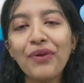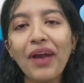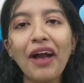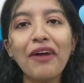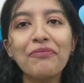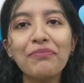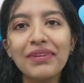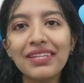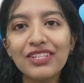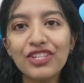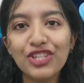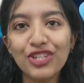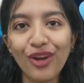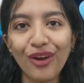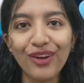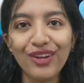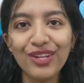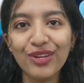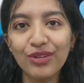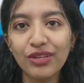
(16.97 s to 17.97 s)
you have been
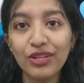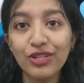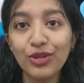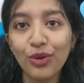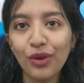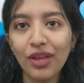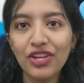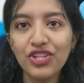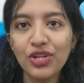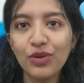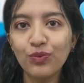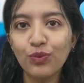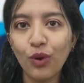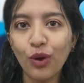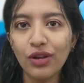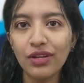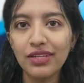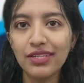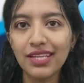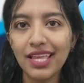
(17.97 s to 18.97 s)
showing to the donation
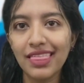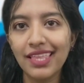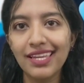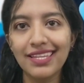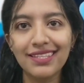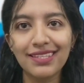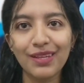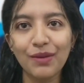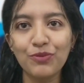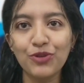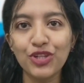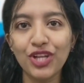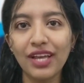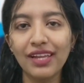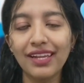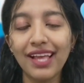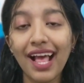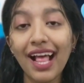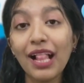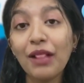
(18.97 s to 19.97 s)
wallet in the
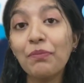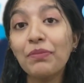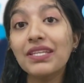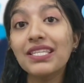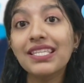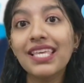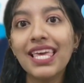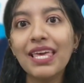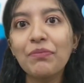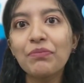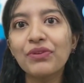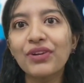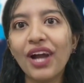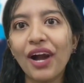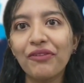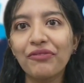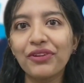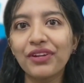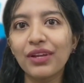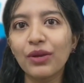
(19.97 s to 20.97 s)
description help us keep
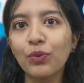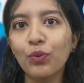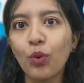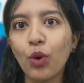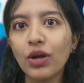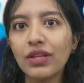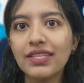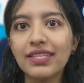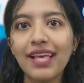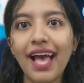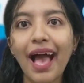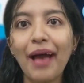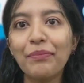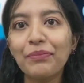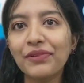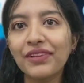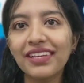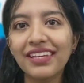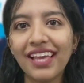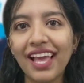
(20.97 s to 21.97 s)
covering what's
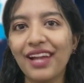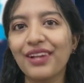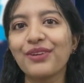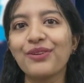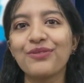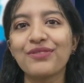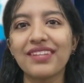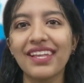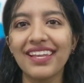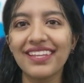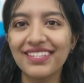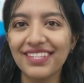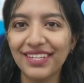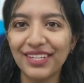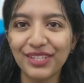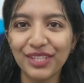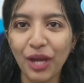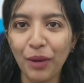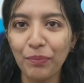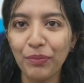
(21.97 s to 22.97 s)
happening across the
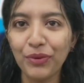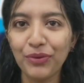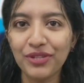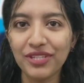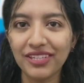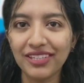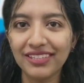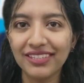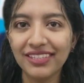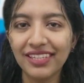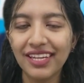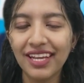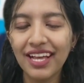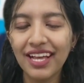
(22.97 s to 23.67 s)
internet computer.